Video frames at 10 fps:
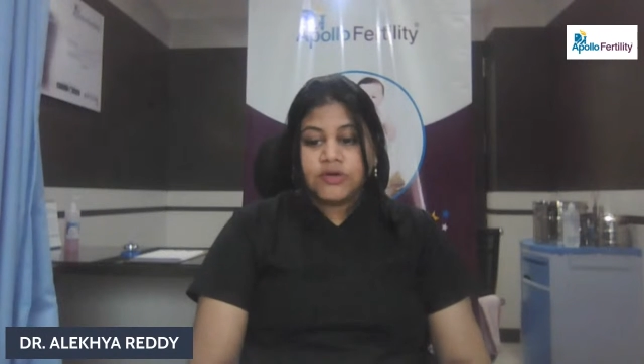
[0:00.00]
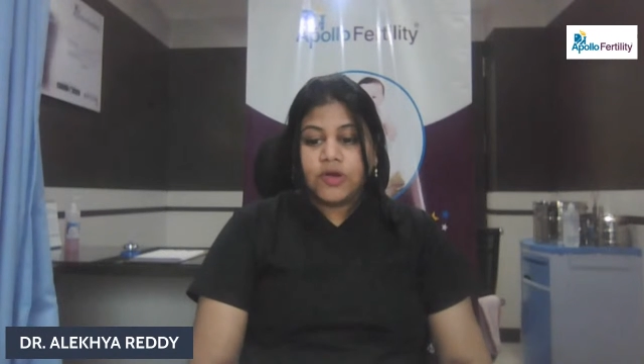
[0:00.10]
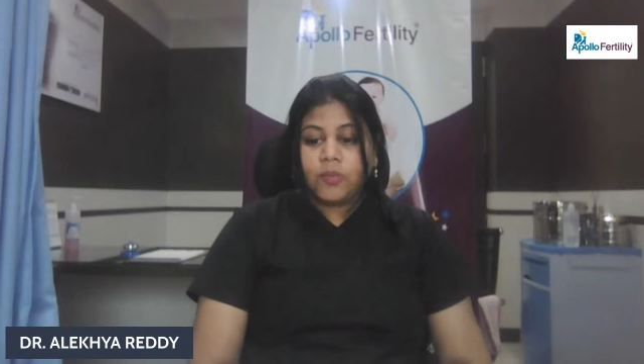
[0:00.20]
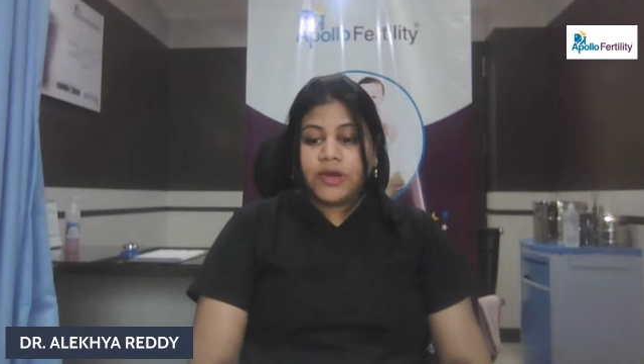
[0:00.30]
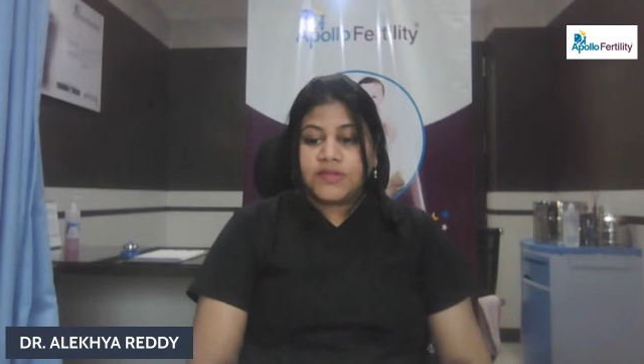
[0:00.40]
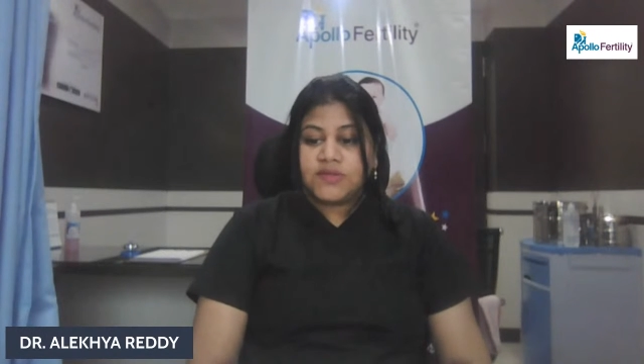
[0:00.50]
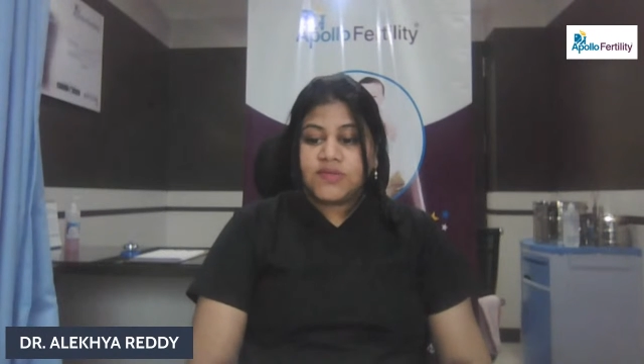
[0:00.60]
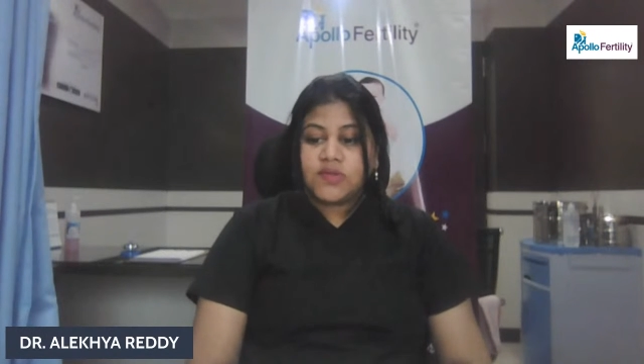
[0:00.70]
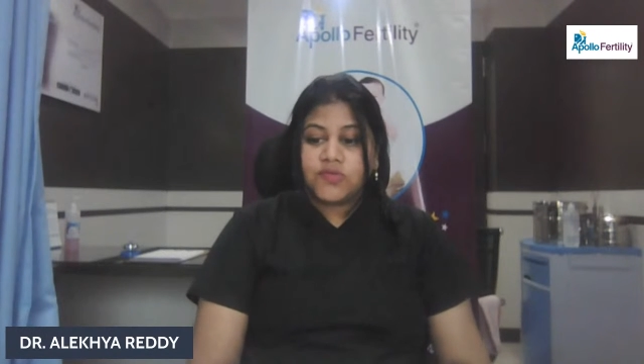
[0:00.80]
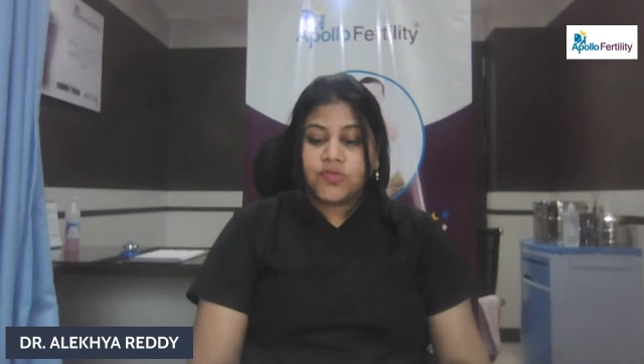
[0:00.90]
Dermoid cyst
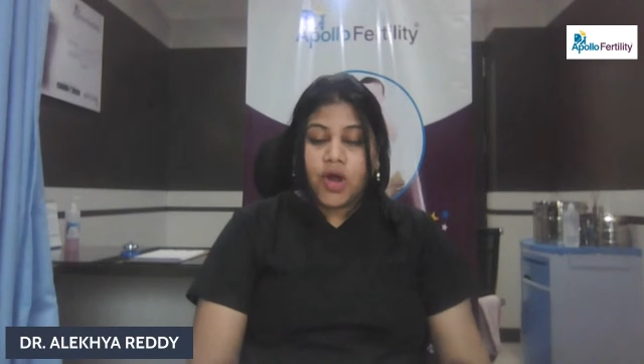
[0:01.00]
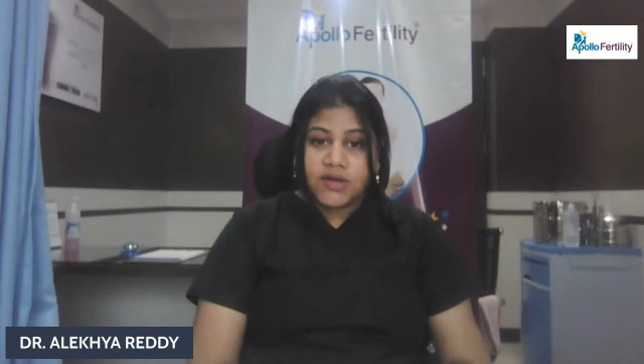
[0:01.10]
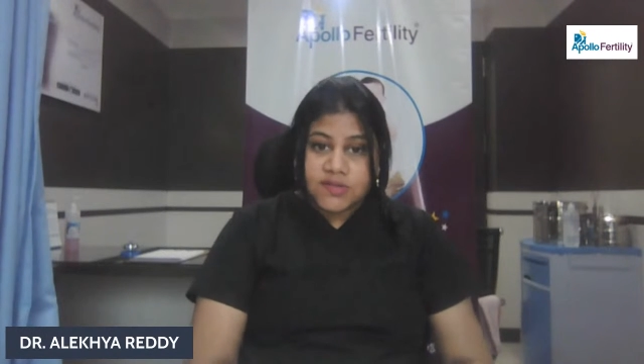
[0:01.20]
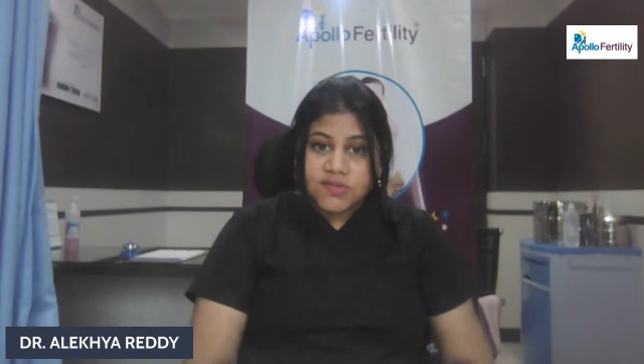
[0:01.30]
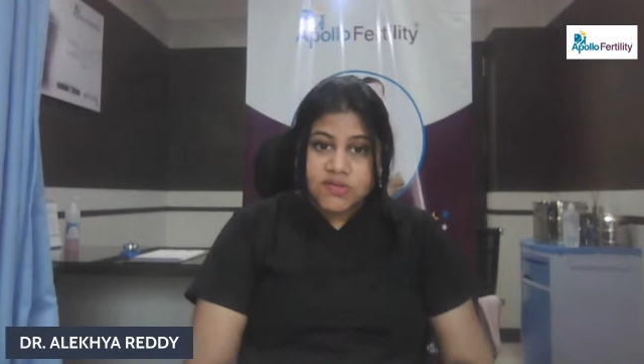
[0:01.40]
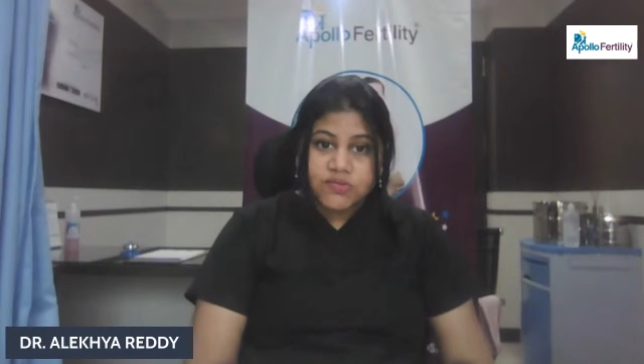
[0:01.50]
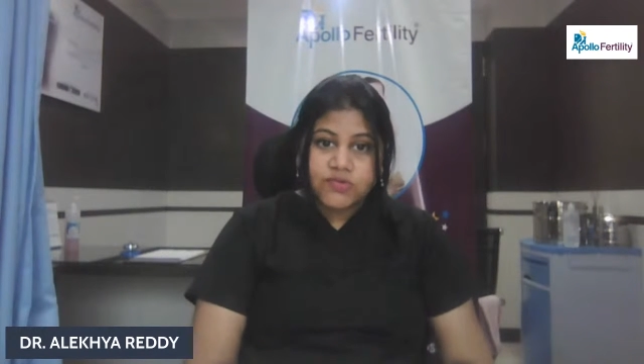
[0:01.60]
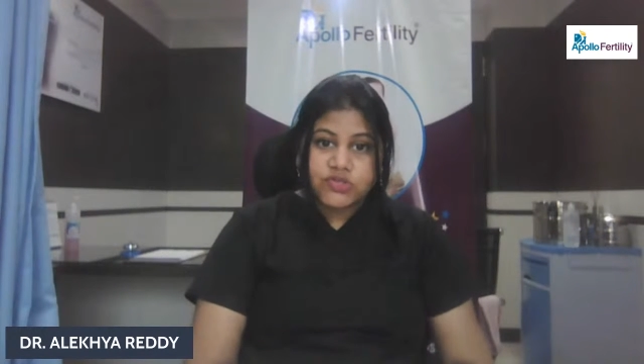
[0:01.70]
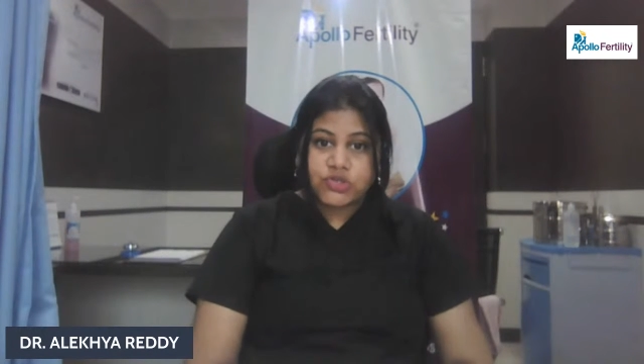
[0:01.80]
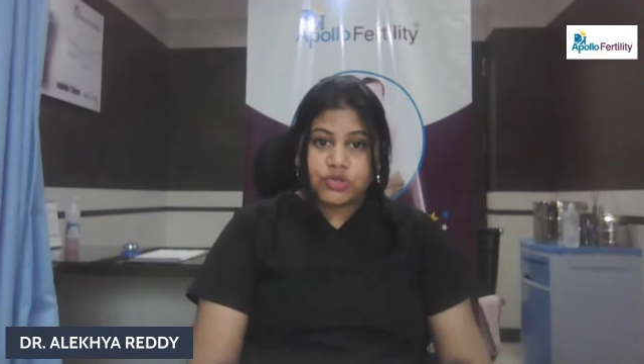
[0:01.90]
is a solid cyst
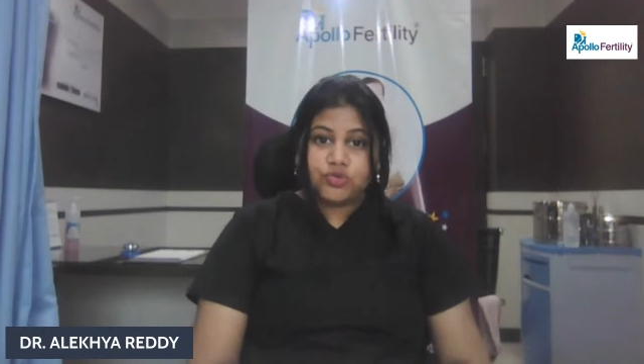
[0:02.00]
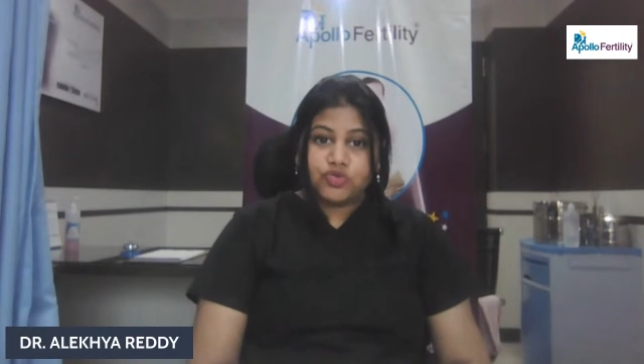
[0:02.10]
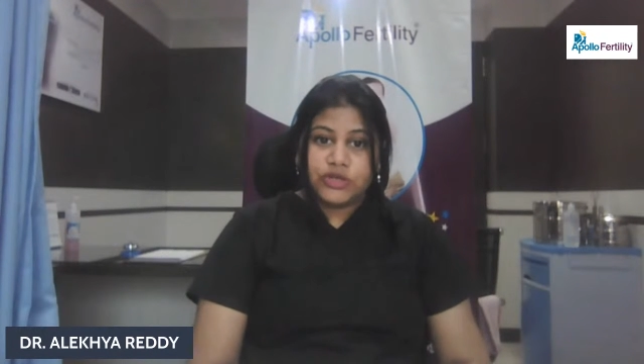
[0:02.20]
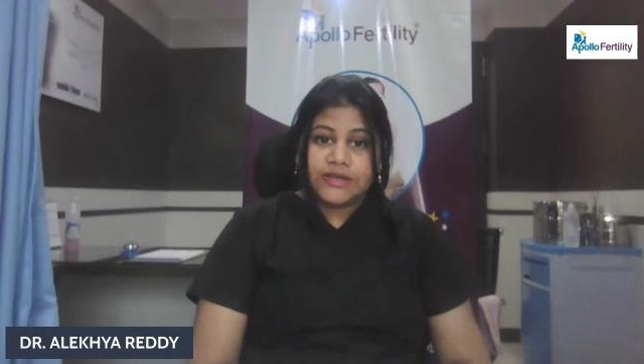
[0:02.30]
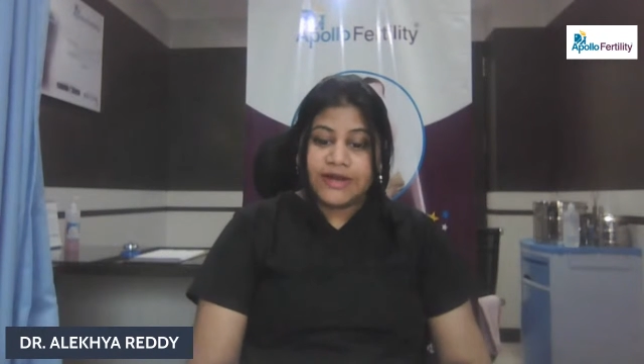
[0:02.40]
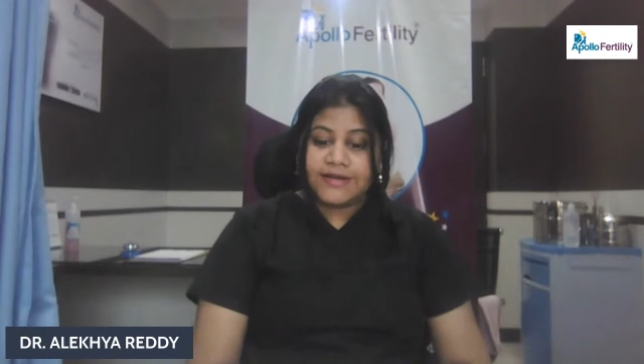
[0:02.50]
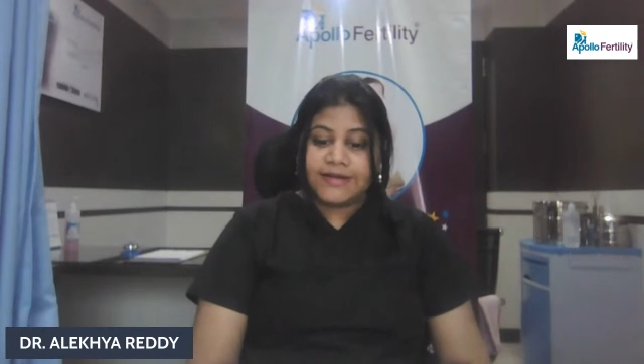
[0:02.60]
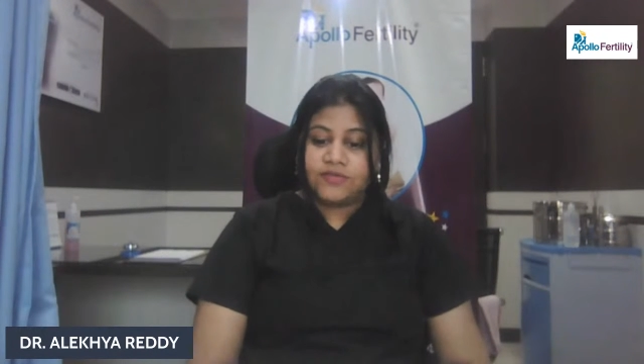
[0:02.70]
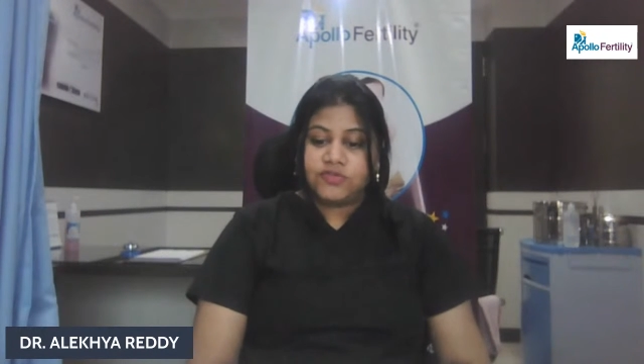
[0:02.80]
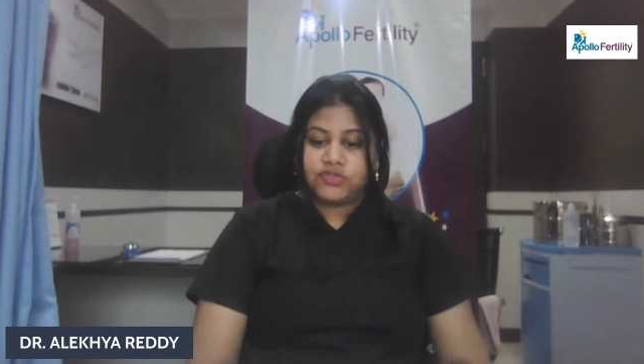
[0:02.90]
which usually contains